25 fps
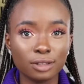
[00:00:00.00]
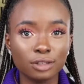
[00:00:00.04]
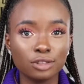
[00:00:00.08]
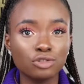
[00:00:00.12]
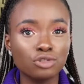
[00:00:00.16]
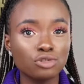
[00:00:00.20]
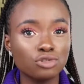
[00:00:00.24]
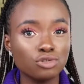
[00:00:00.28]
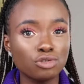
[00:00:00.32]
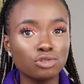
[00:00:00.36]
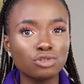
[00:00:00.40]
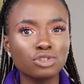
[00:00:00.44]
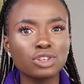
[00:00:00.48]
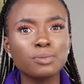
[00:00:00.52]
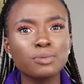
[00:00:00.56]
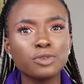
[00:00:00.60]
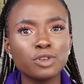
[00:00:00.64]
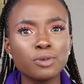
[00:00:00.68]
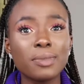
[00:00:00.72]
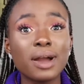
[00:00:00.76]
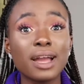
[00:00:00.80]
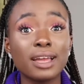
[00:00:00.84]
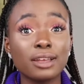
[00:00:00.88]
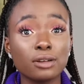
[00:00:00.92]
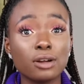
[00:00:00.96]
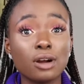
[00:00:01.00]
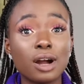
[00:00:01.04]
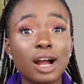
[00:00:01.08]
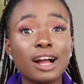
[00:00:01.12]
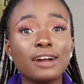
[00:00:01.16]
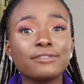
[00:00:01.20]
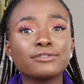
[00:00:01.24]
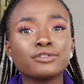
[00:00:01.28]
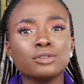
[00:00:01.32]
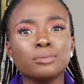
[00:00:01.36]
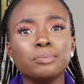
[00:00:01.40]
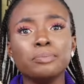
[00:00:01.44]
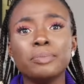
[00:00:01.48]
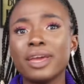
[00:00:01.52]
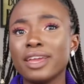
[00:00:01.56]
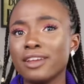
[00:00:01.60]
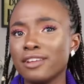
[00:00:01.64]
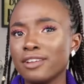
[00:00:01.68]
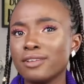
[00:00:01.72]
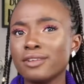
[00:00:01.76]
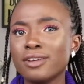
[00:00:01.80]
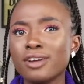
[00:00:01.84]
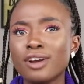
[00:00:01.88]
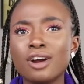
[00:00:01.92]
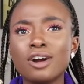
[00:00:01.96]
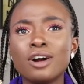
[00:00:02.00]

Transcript: So you might have to pay